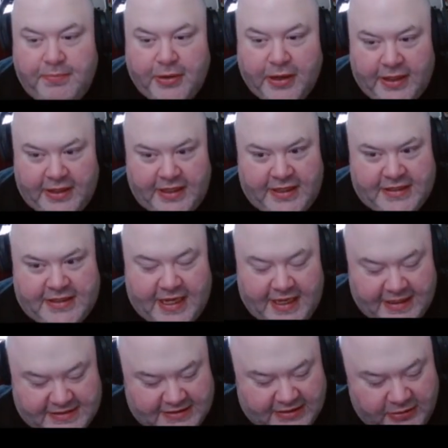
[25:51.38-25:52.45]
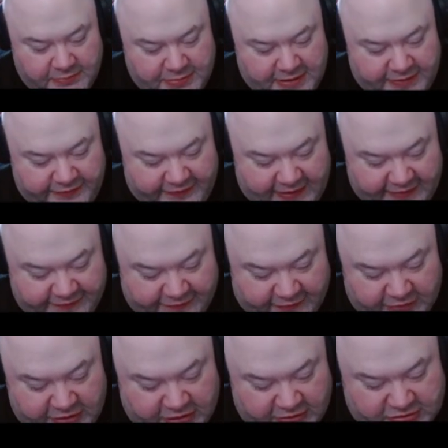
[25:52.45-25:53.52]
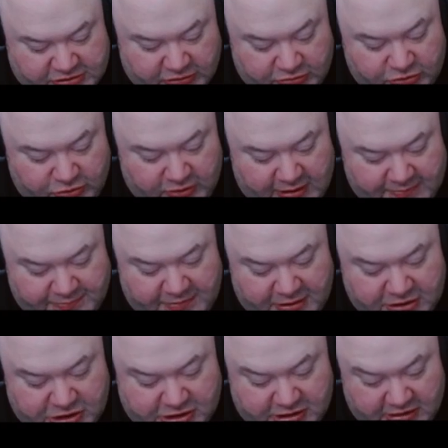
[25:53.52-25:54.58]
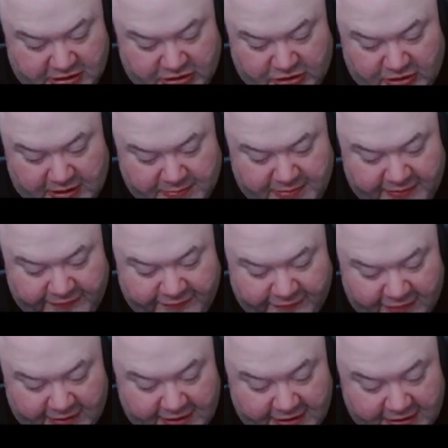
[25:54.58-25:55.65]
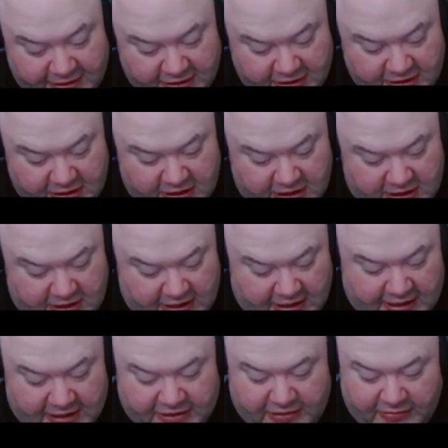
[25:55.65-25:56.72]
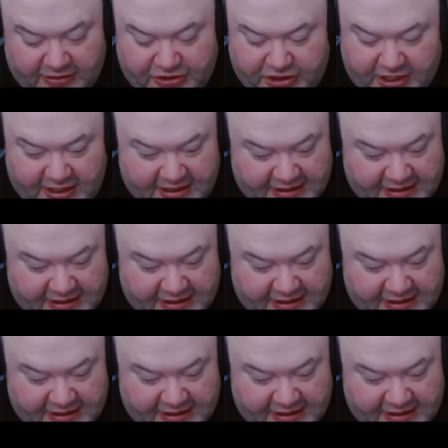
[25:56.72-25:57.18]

but it takes a little bit of effort, you know. So do not be a do not be afraid. Uh, the only thing